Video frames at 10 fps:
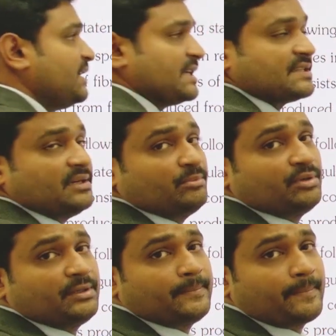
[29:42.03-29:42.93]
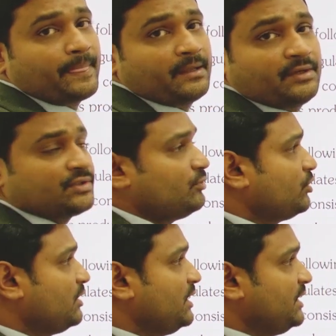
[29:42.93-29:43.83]
example. So
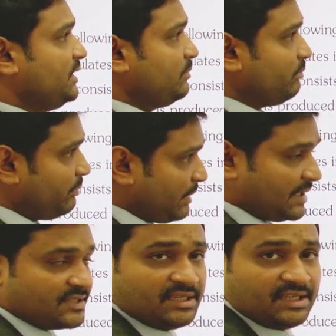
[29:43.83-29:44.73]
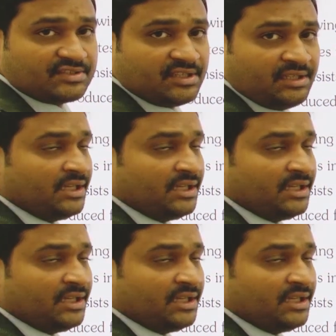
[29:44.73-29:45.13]
only placentation